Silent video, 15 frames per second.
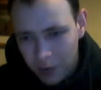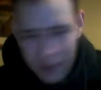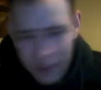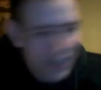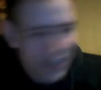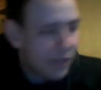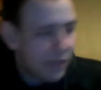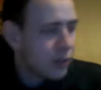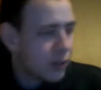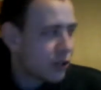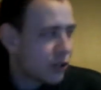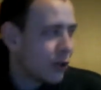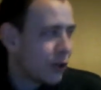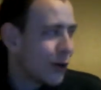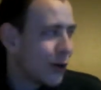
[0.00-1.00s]
Basically what
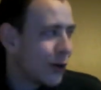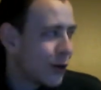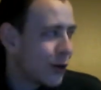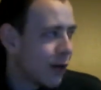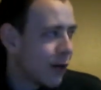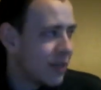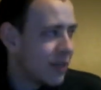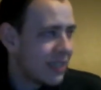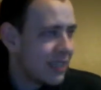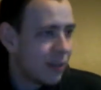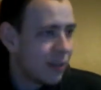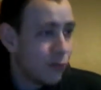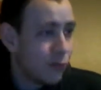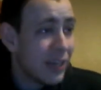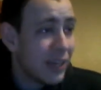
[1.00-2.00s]
slowcore is
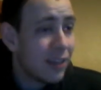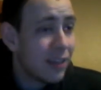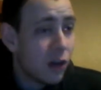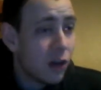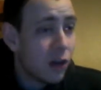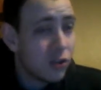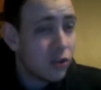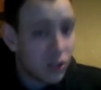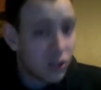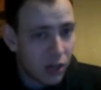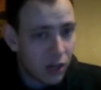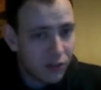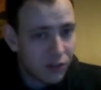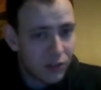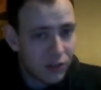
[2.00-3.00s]
really long
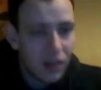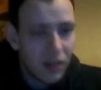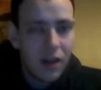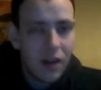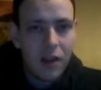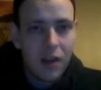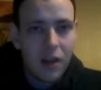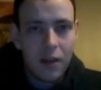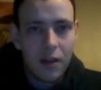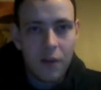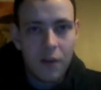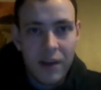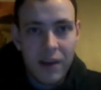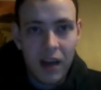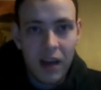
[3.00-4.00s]
songs that are
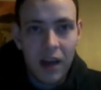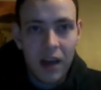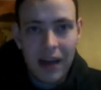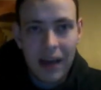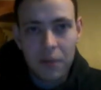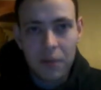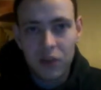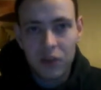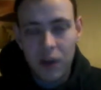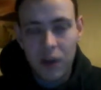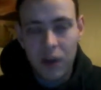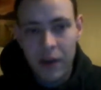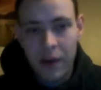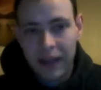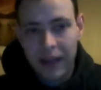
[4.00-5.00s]
very dark,
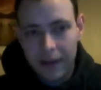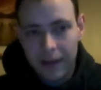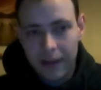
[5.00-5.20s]
atmospheric,